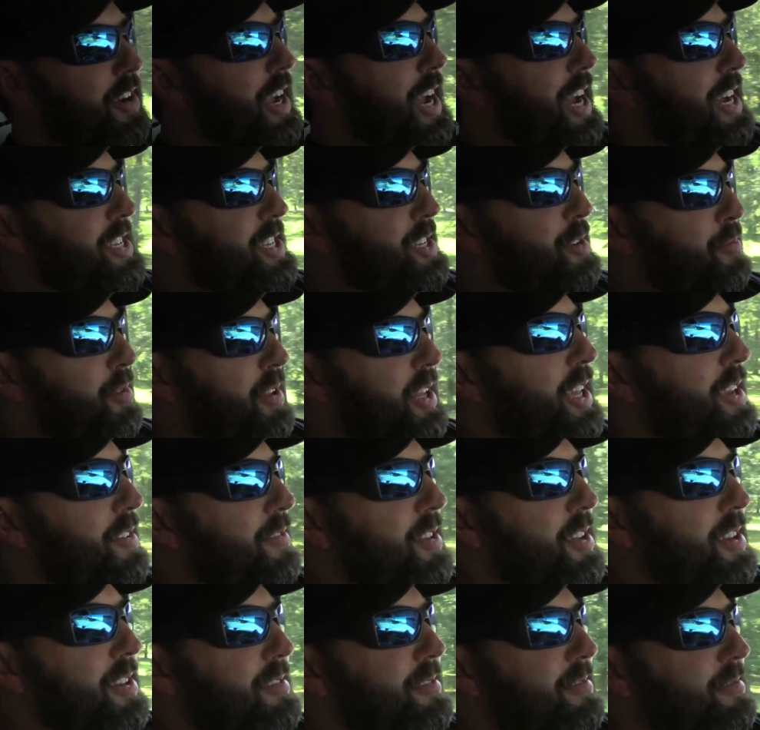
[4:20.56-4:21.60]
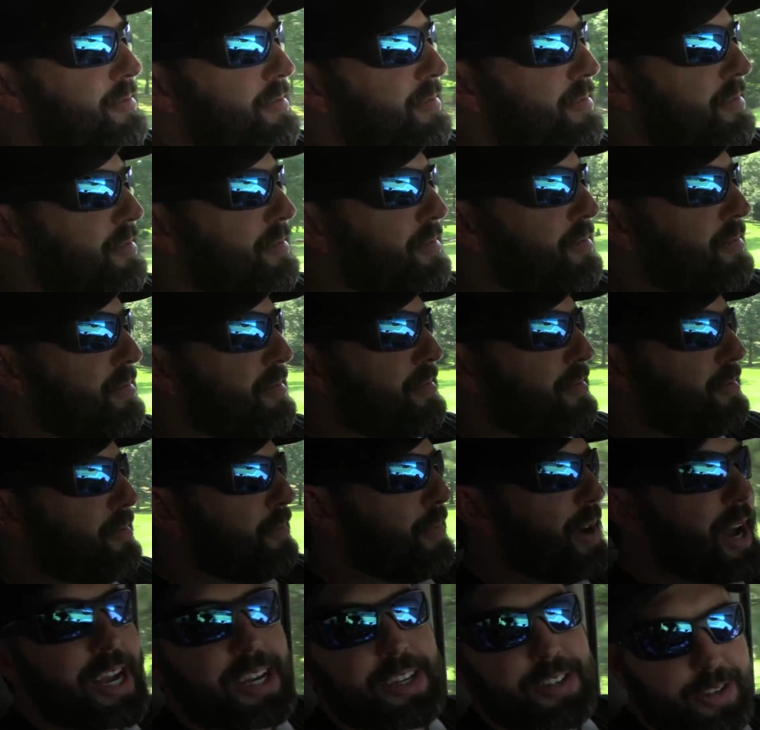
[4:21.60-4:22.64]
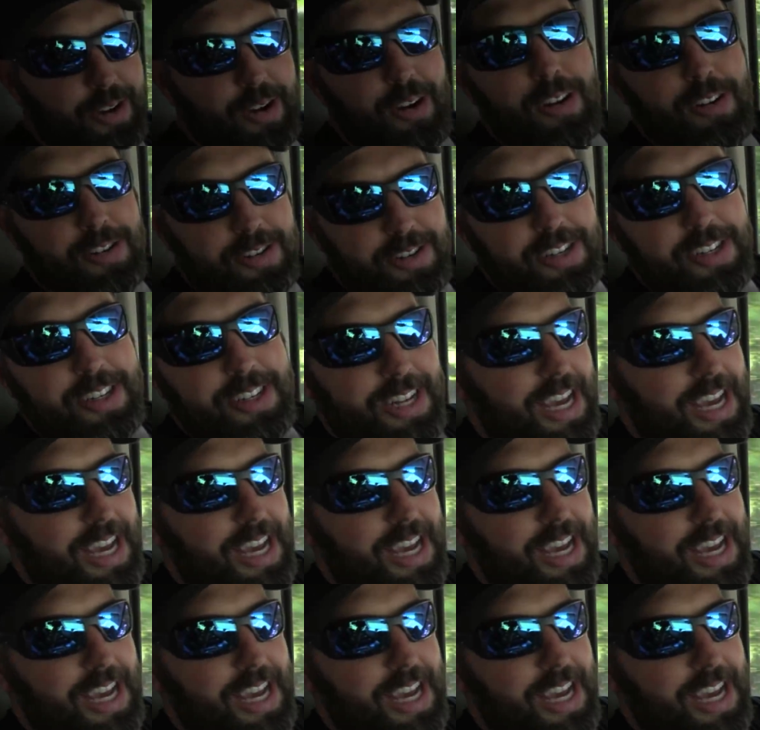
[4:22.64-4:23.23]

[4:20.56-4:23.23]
guys to believe it, my Excursion